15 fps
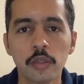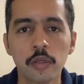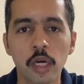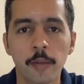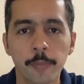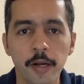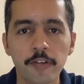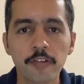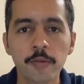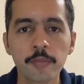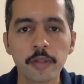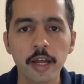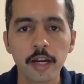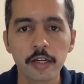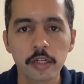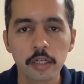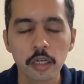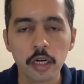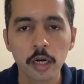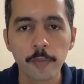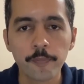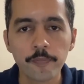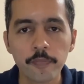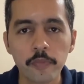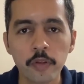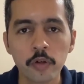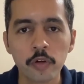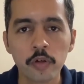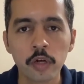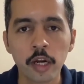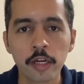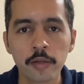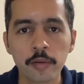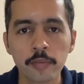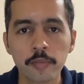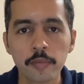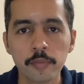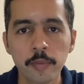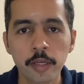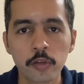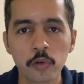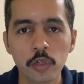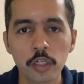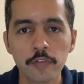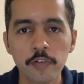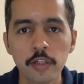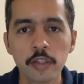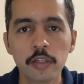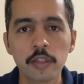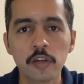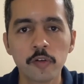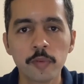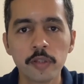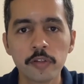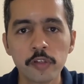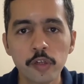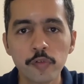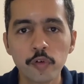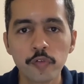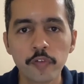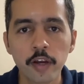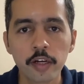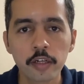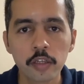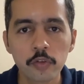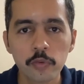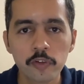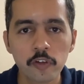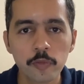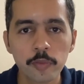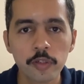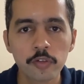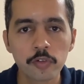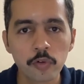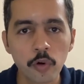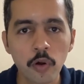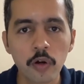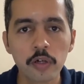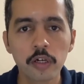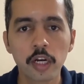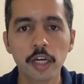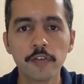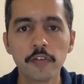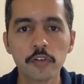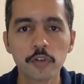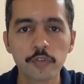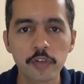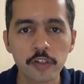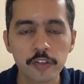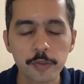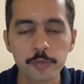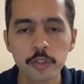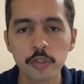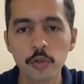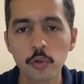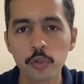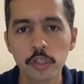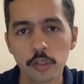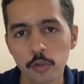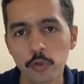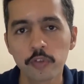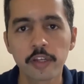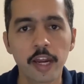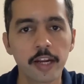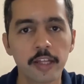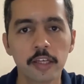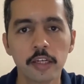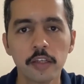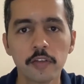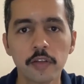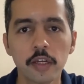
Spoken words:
Apart from that, at a micro level, there have been 3 or 4 factors which have been strong drivers of consumption growth across categories.